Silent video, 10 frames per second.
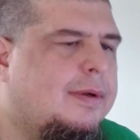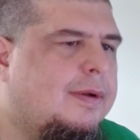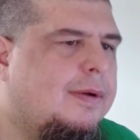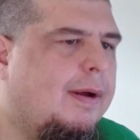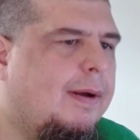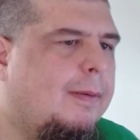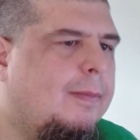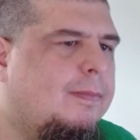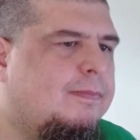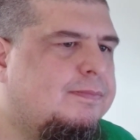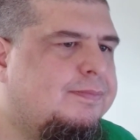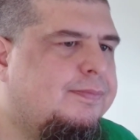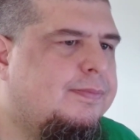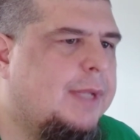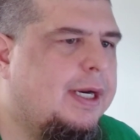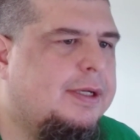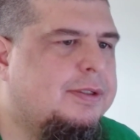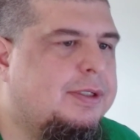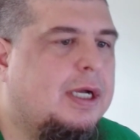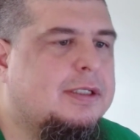And I didn't do
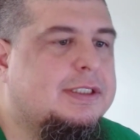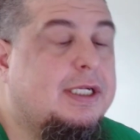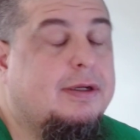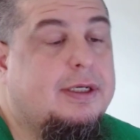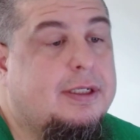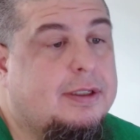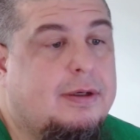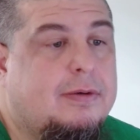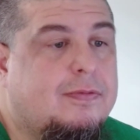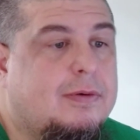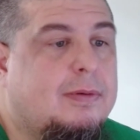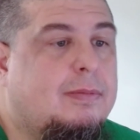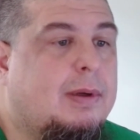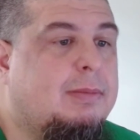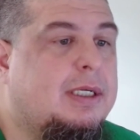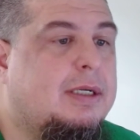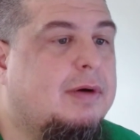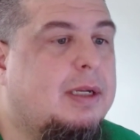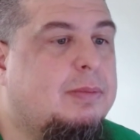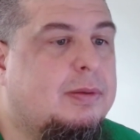Youngstown either for my man
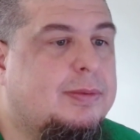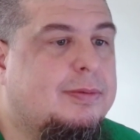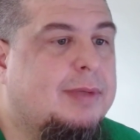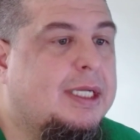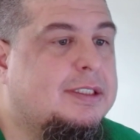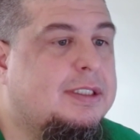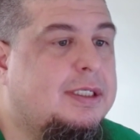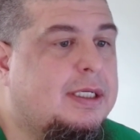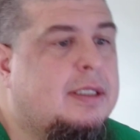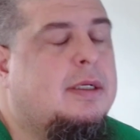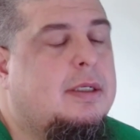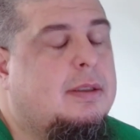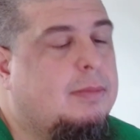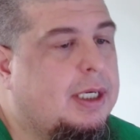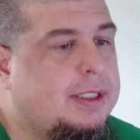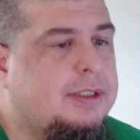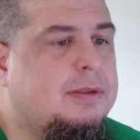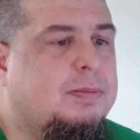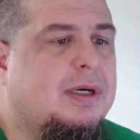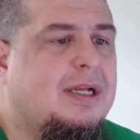Ray Boom Boom Mancini. But I did do
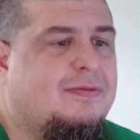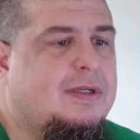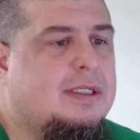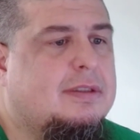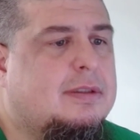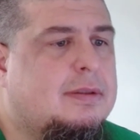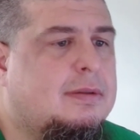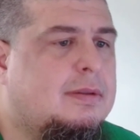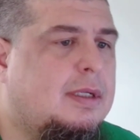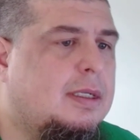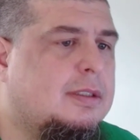Providence. And